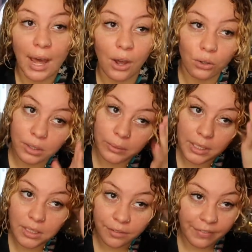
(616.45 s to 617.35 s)
I only
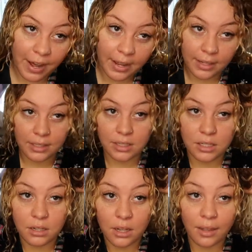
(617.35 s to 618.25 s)
really
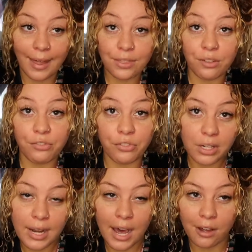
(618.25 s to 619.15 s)
define like the
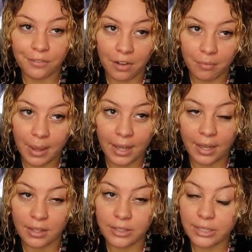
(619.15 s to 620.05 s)
front half of my
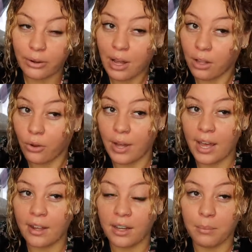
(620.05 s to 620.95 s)
head, so I'll go
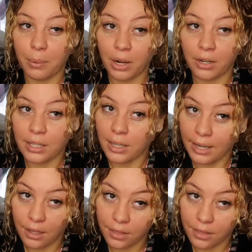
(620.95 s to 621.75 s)
ahead and part it like